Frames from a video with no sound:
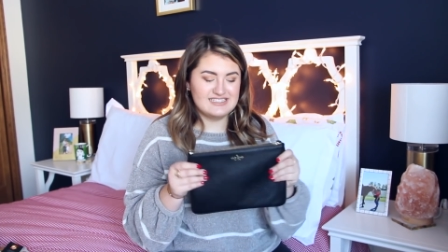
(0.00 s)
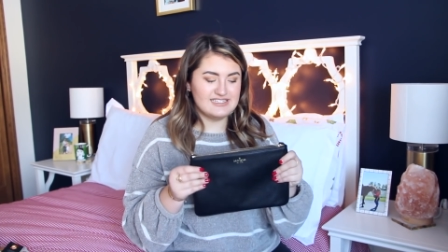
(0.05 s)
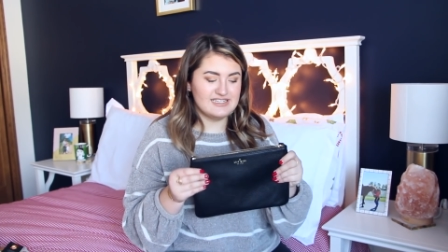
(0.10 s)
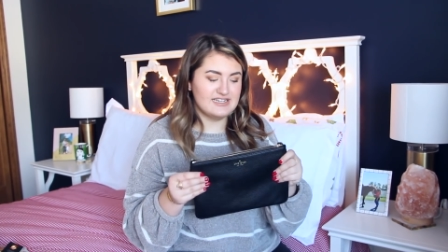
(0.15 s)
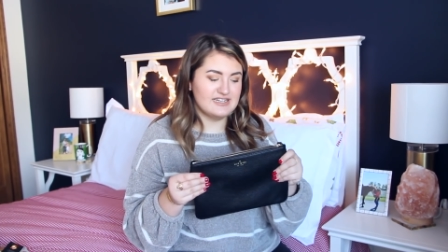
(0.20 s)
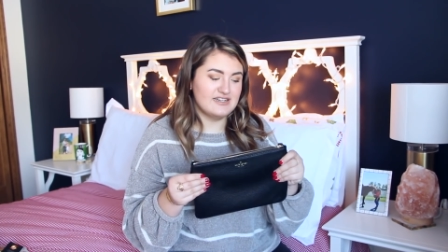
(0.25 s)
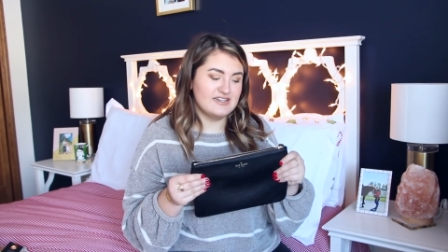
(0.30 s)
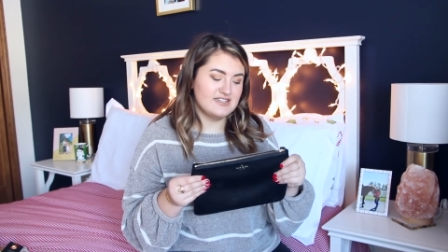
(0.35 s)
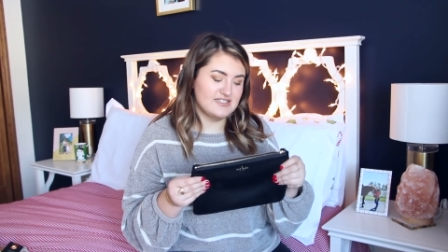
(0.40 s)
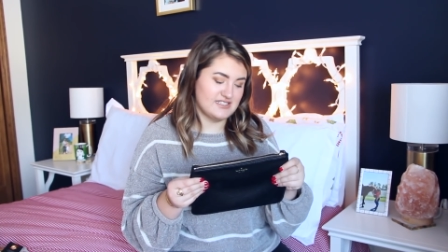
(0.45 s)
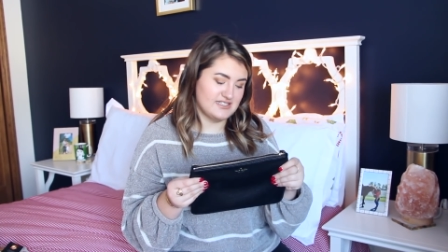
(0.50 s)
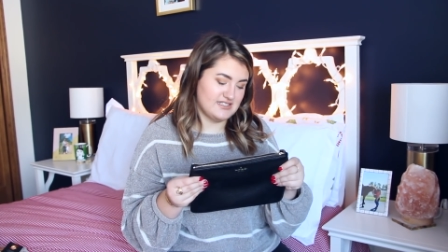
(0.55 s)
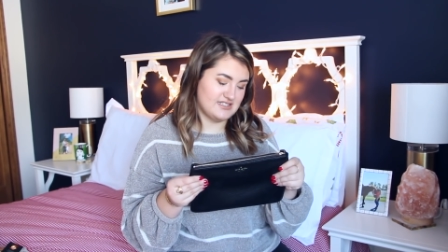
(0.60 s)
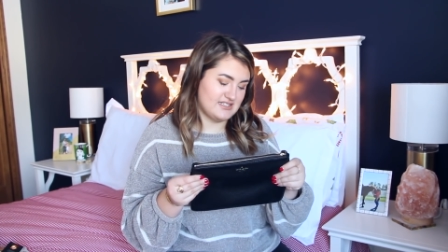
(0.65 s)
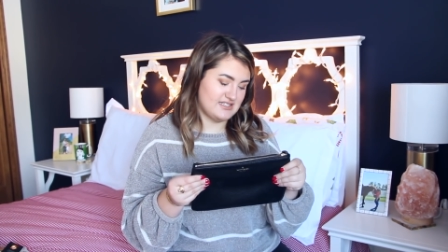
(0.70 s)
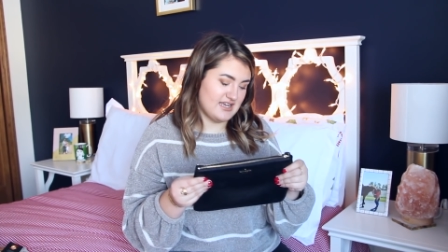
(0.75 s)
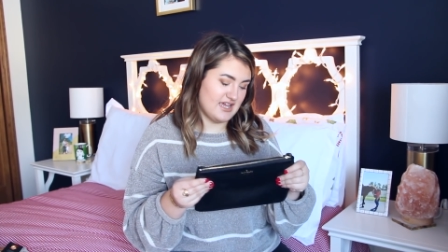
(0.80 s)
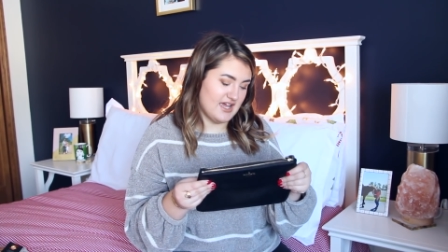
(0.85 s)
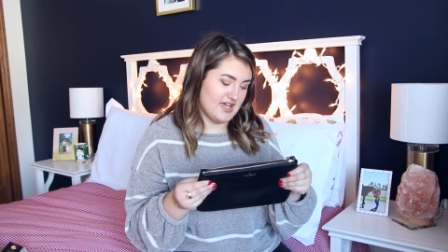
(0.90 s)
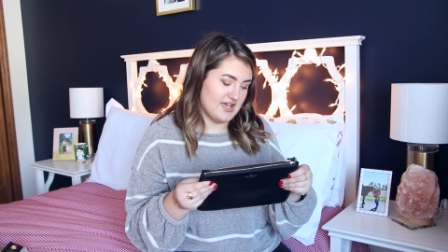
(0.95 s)
dinners and
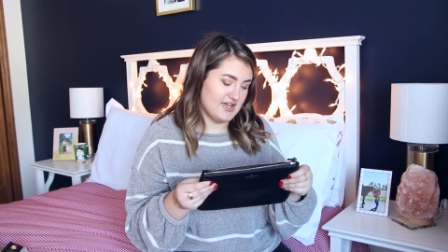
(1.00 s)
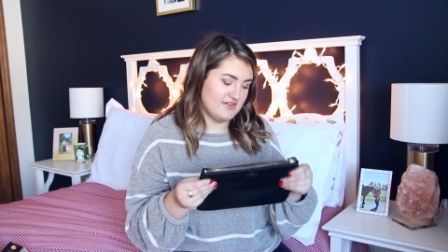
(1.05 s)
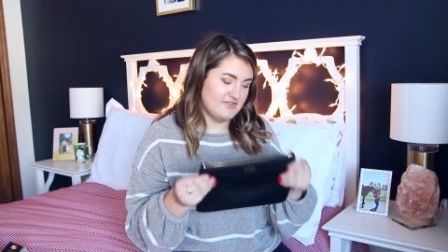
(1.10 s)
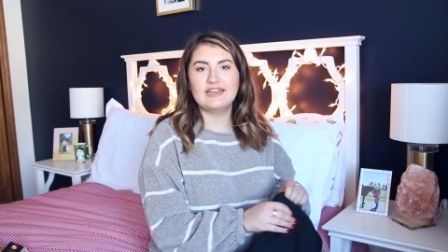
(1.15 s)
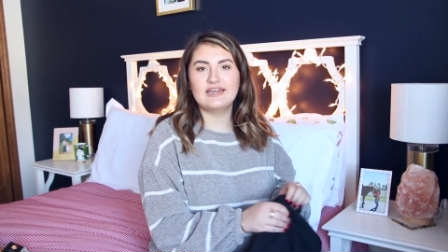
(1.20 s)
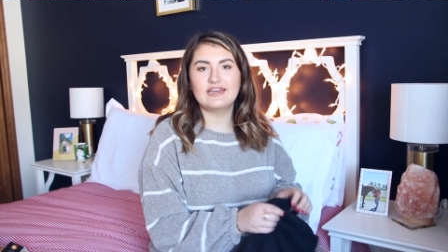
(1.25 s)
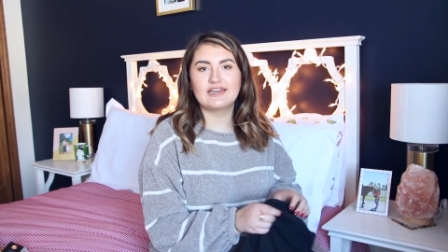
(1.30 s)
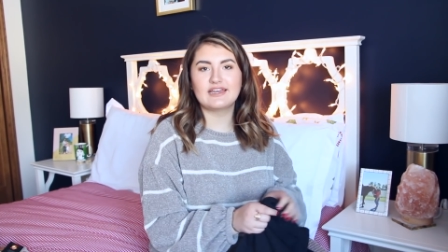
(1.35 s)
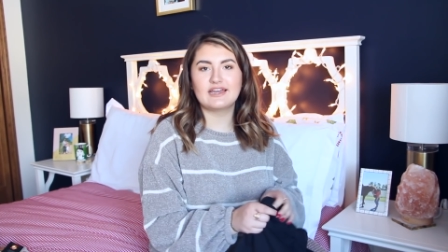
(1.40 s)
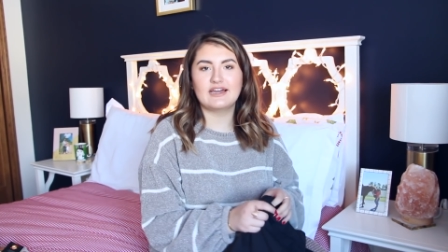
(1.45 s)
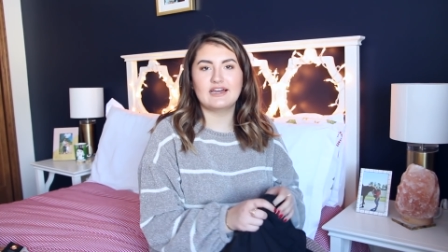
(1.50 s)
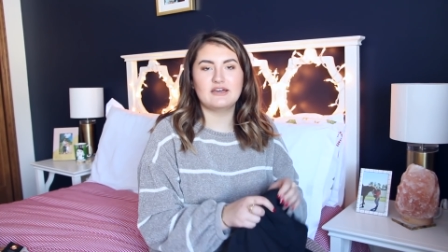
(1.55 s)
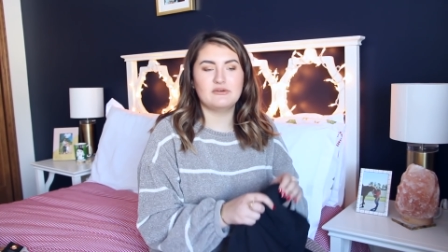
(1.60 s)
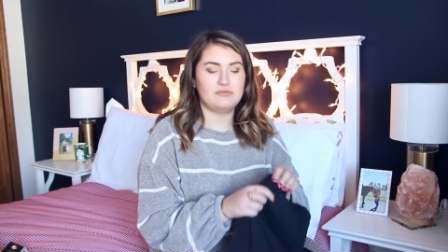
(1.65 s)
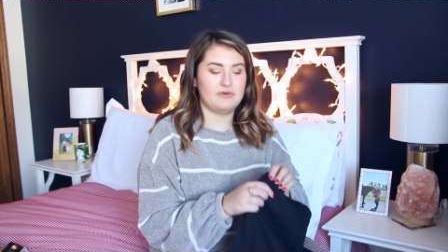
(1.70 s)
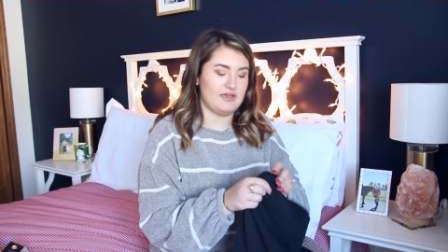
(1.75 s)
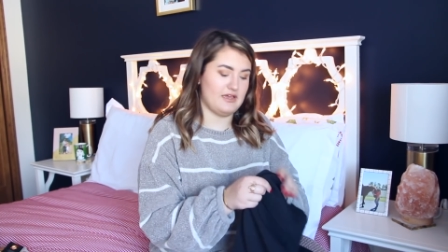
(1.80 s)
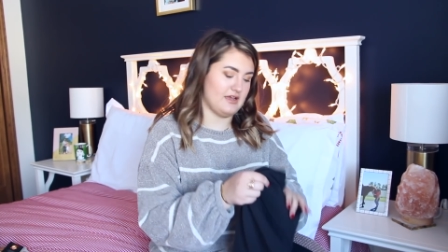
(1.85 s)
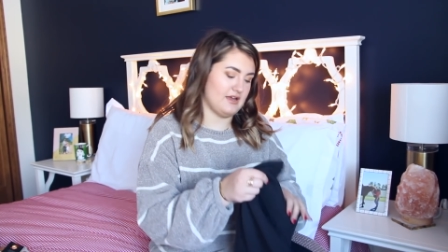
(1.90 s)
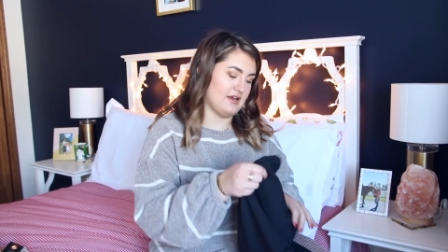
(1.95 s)
stuff. And I got a
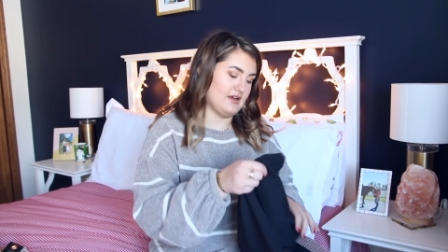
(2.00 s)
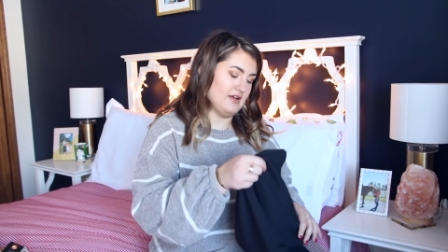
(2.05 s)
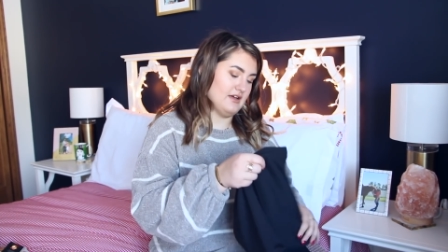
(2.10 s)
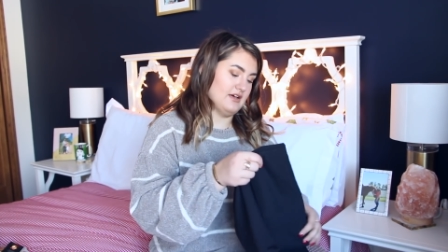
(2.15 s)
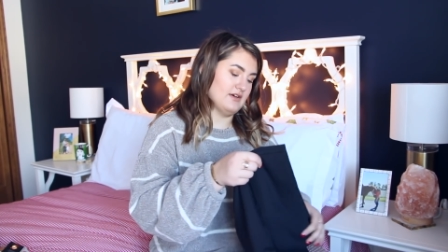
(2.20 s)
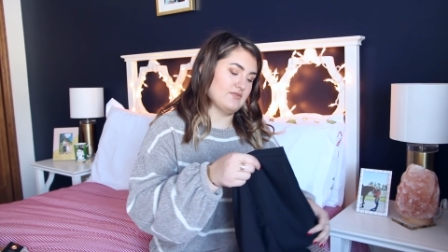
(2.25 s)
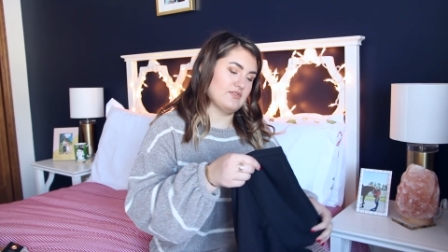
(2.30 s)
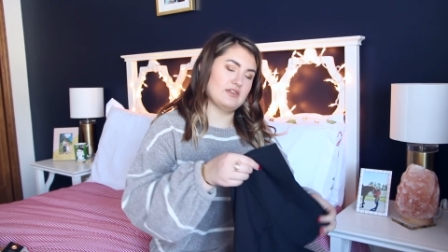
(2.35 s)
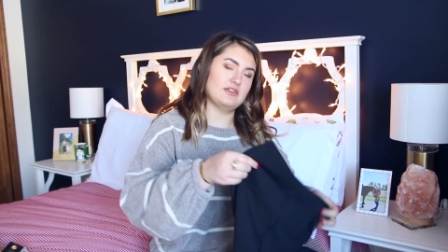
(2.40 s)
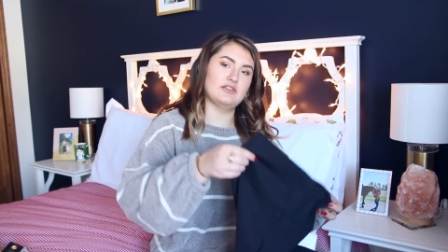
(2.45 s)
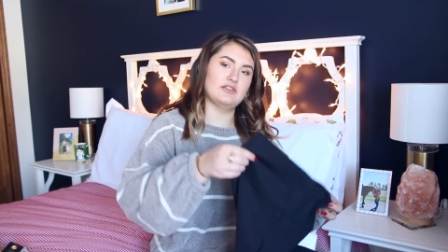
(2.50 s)
pair of